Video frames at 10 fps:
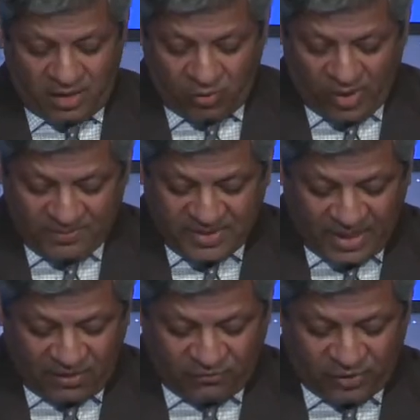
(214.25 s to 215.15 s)

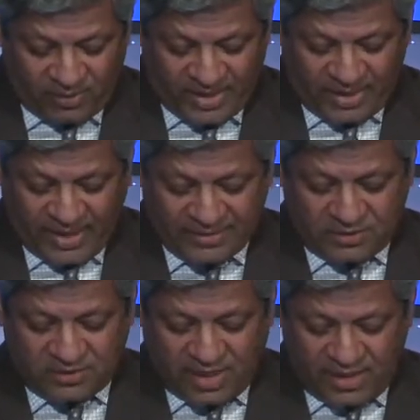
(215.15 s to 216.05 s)
website for the American
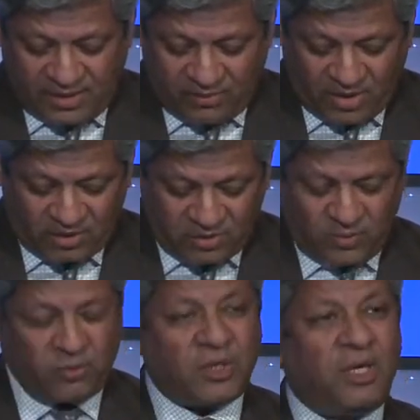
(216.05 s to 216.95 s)
Cancer Society, and we
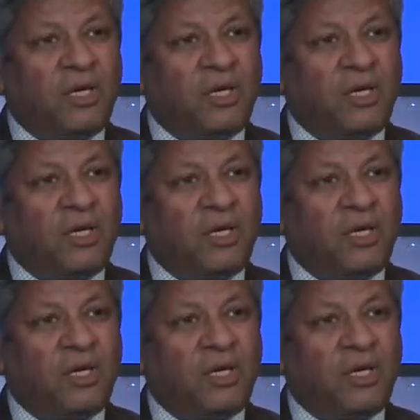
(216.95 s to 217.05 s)
contribute